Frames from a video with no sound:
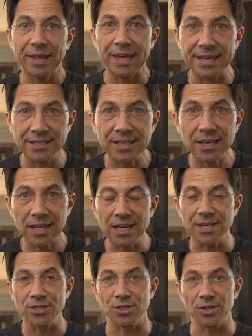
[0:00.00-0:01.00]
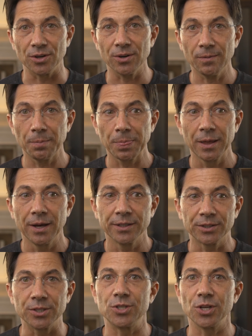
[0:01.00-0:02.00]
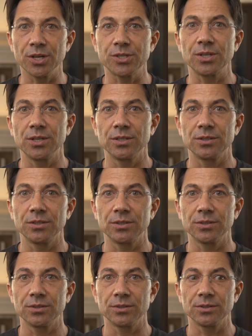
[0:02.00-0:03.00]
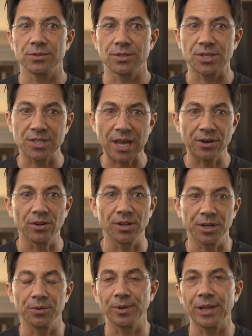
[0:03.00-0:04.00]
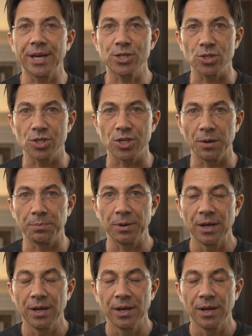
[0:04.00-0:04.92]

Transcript: Is it easier to just settle in a relationship